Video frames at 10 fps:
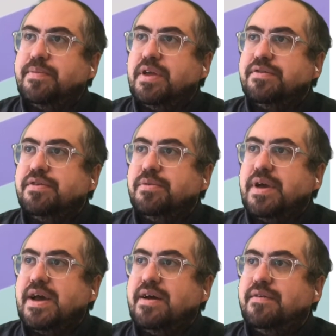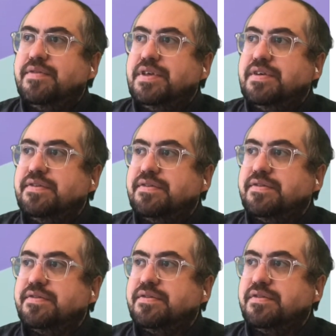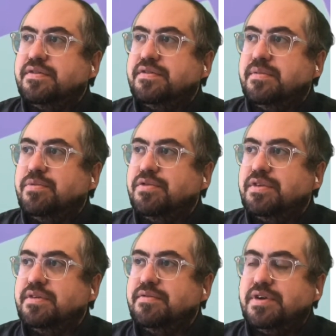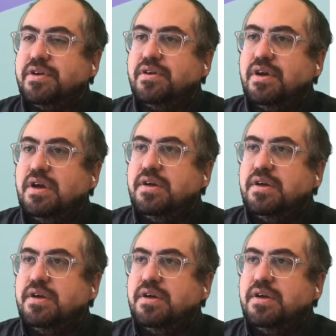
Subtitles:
And so we have this simple div here.